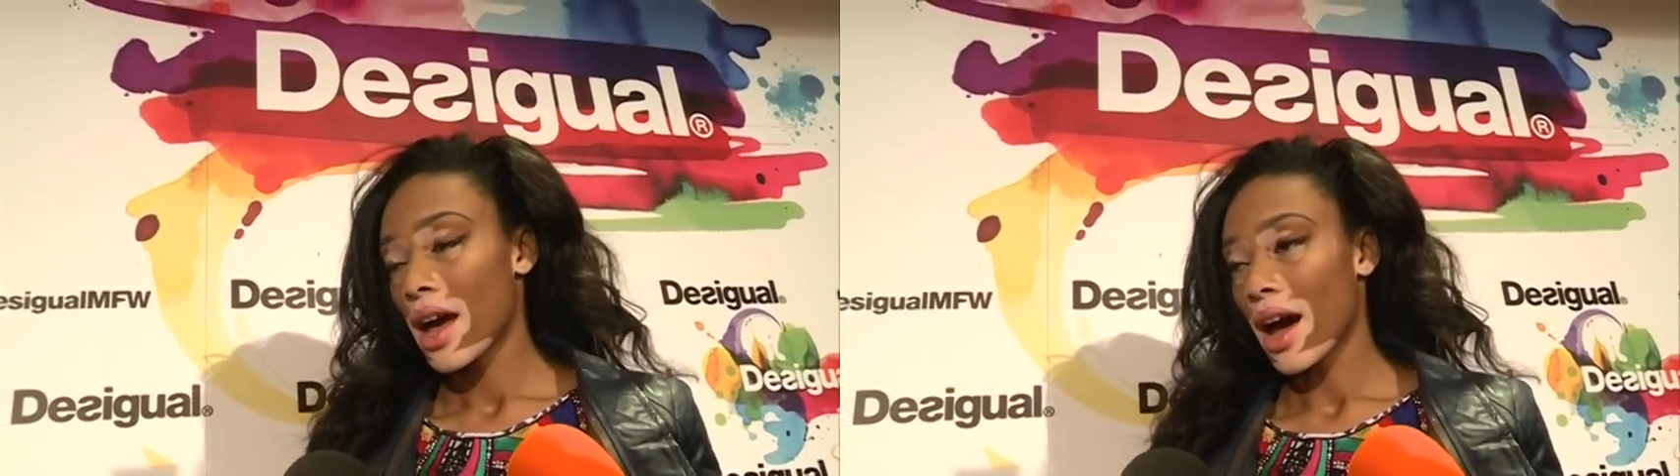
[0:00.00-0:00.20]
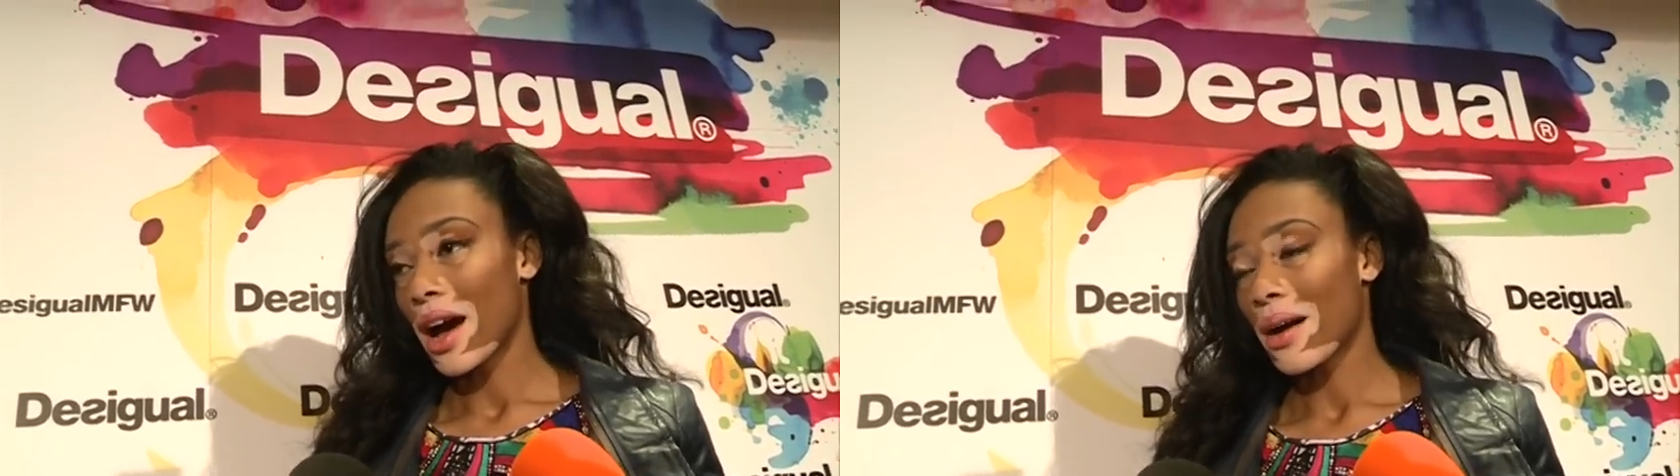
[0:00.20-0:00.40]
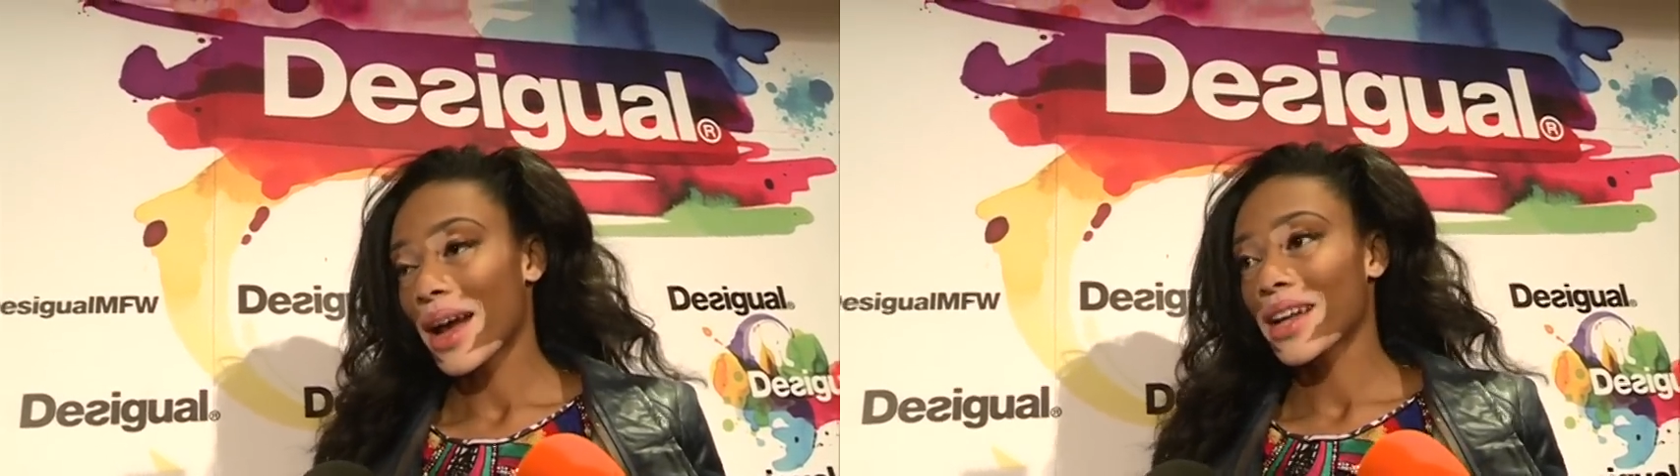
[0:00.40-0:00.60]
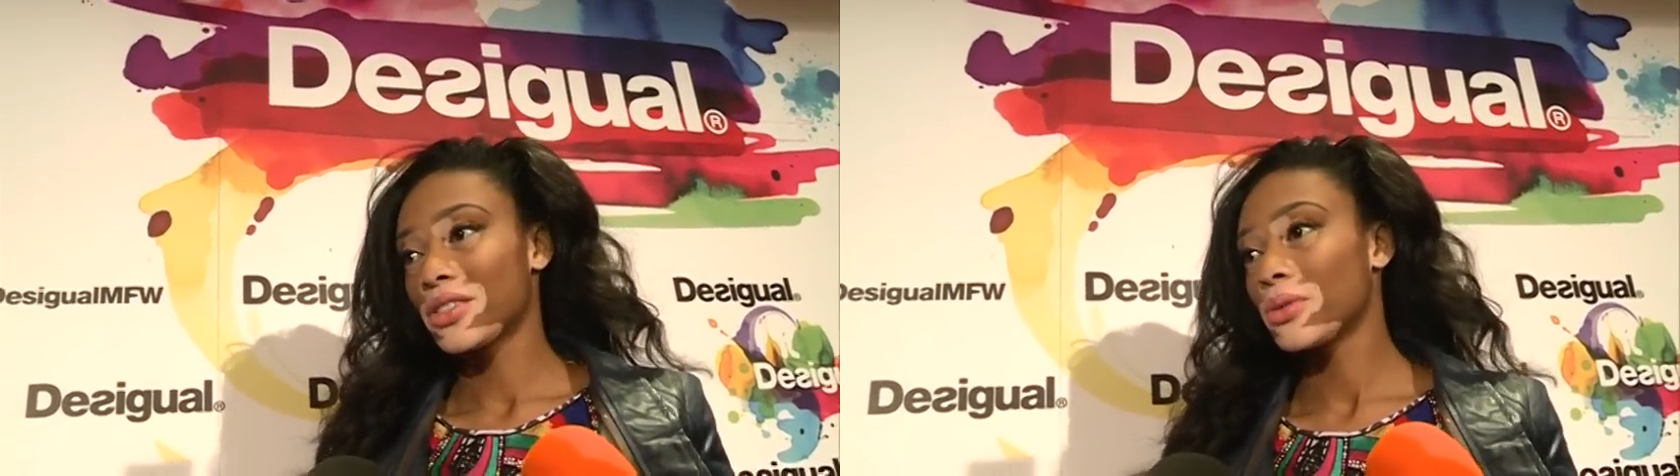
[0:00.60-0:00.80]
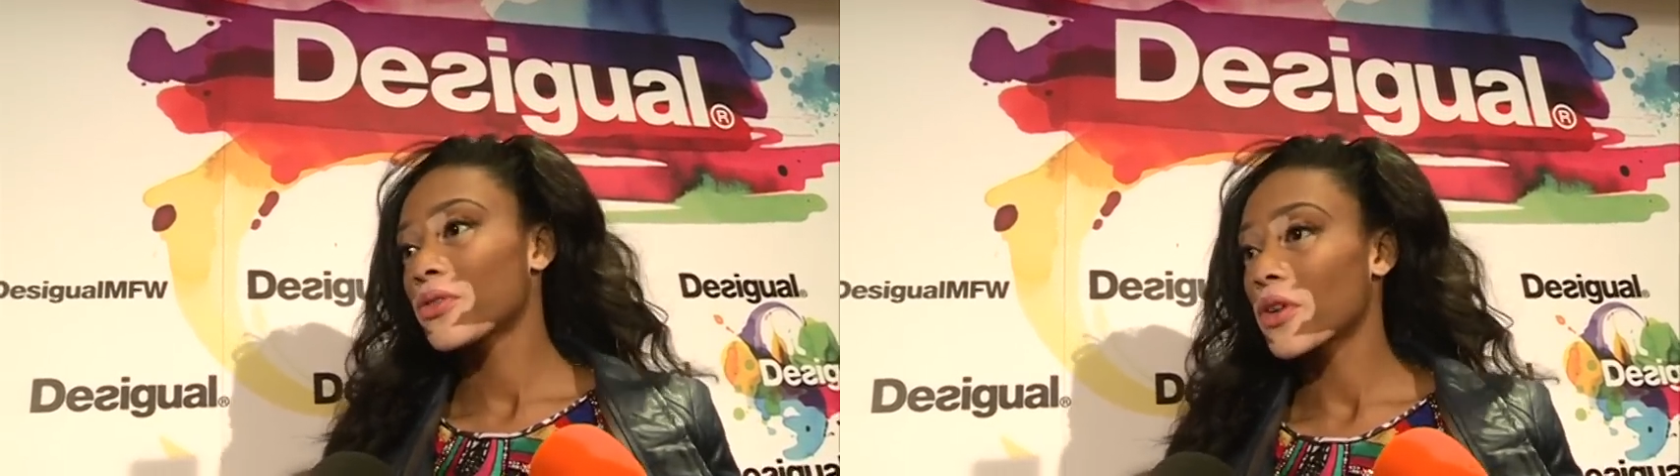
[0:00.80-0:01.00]
I get to
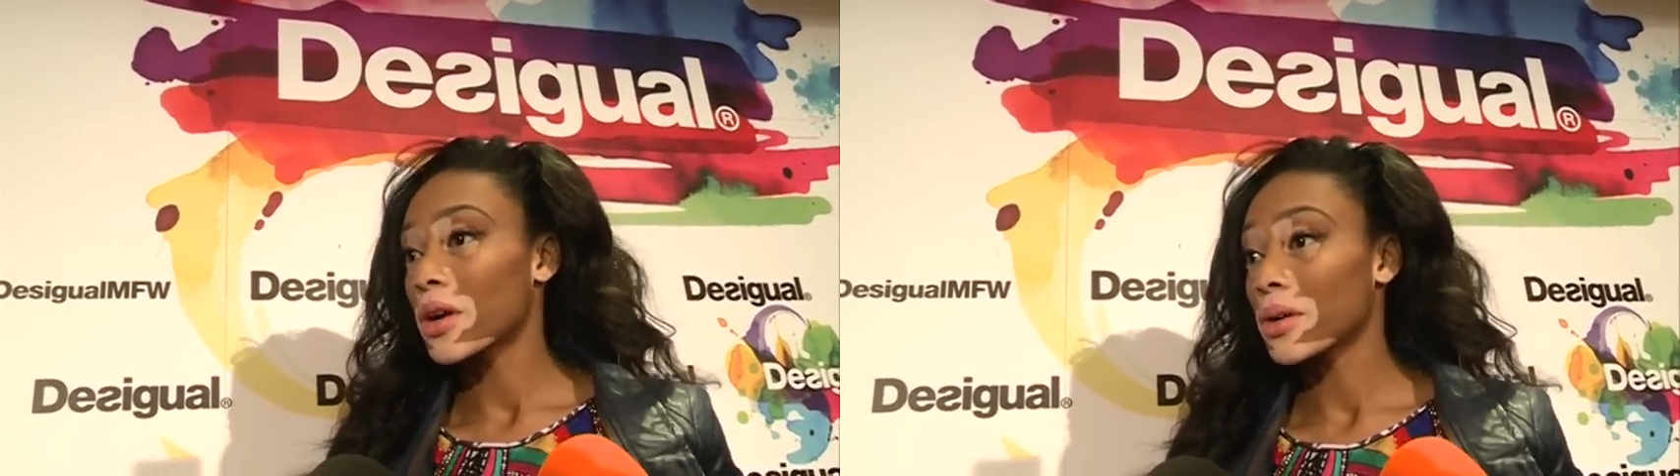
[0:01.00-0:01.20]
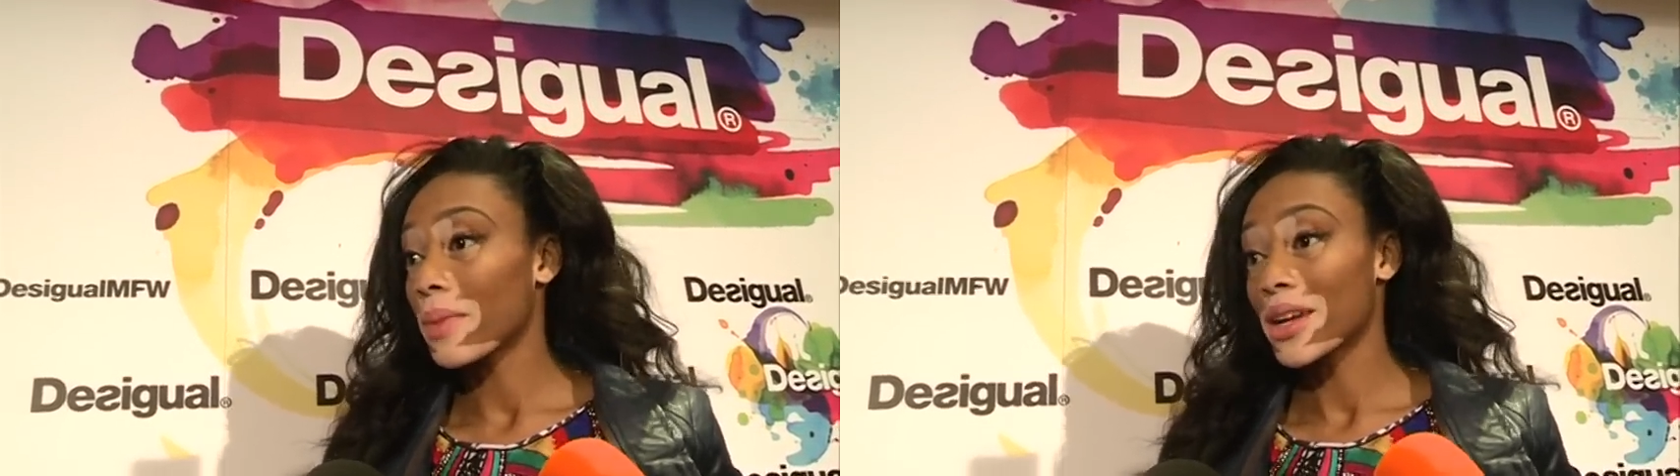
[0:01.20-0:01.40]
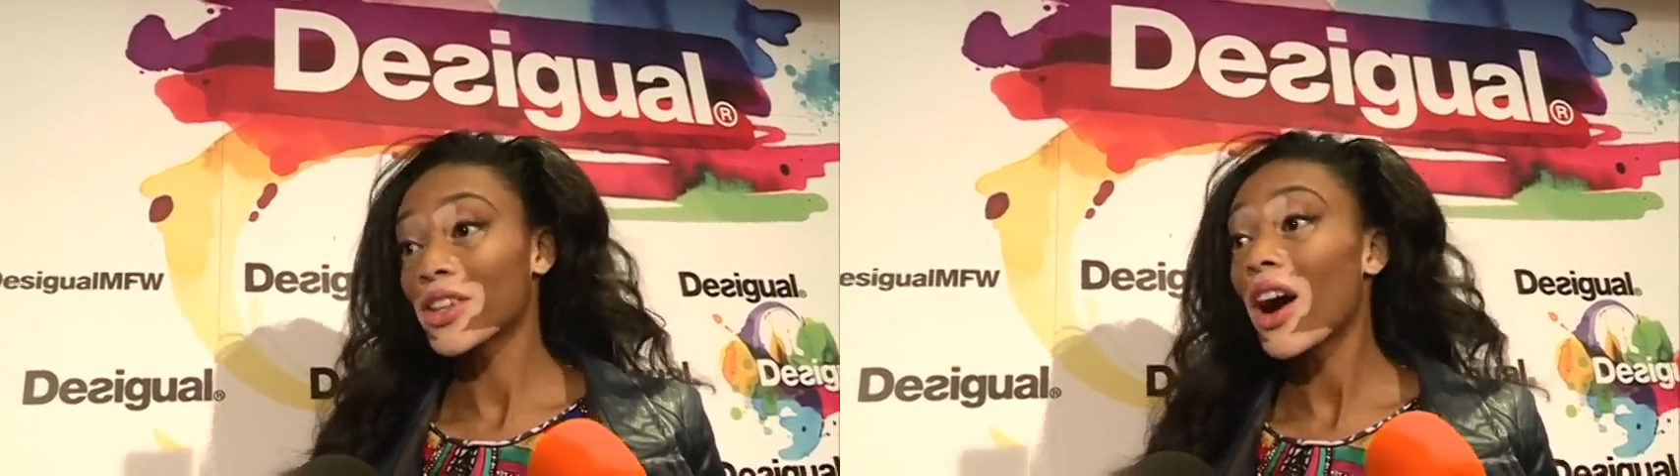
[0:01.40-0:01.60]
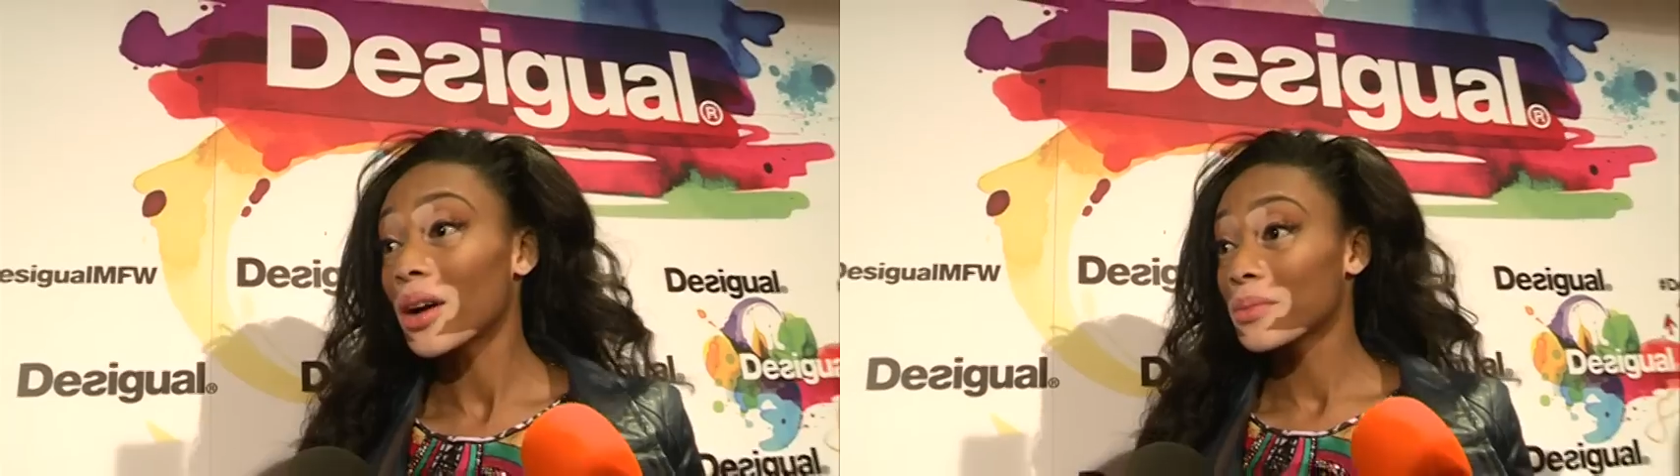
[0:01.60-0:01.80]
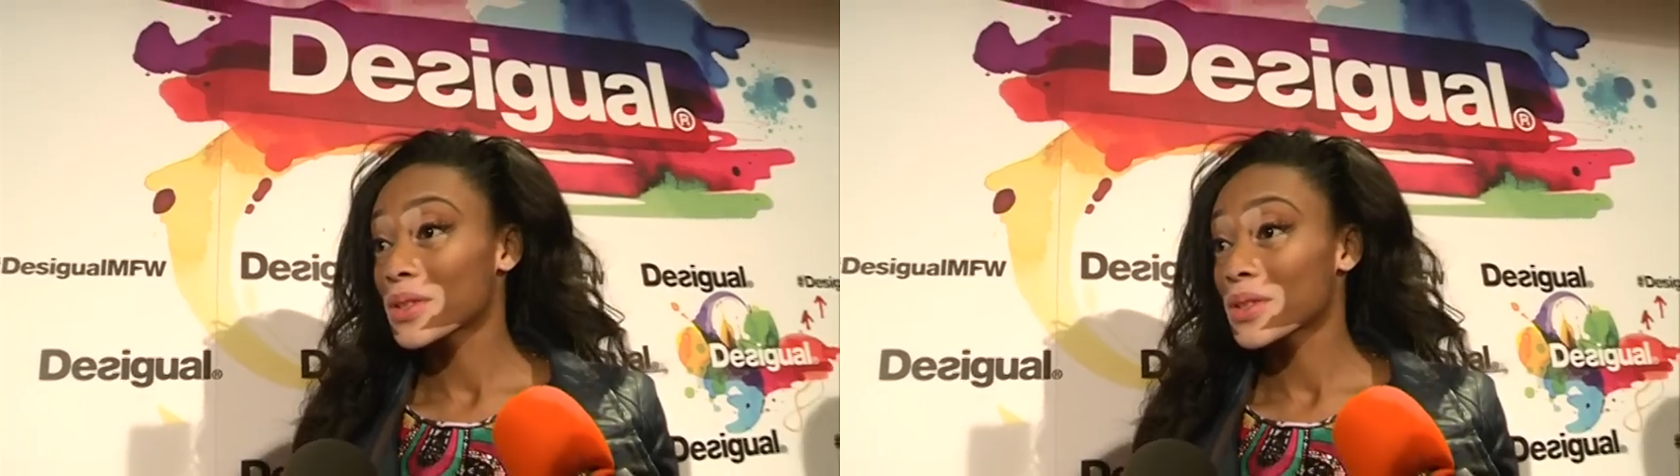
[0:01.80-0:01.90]
do it for my job,